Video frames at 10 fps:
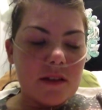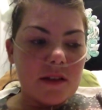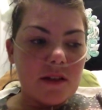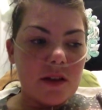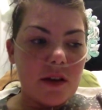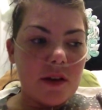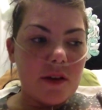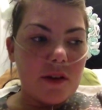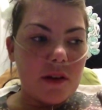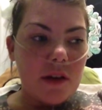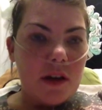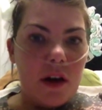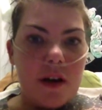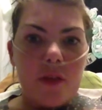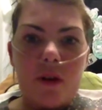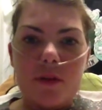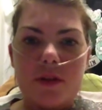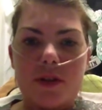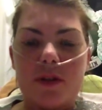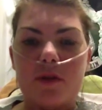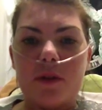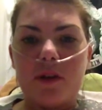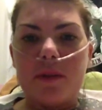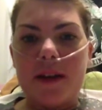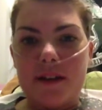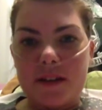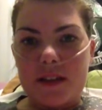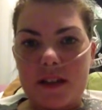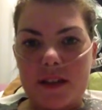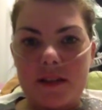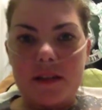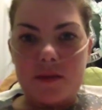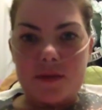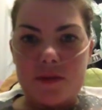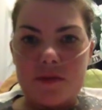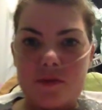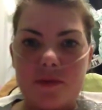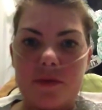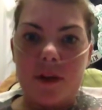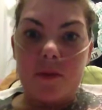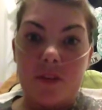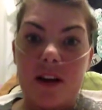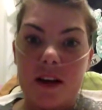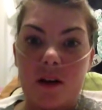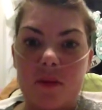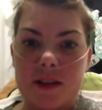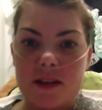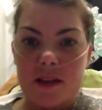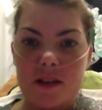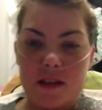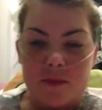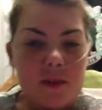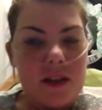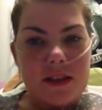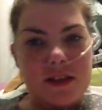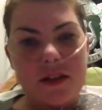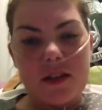So I thought I would just do one on my last night because I'm feeling a lot better than I did.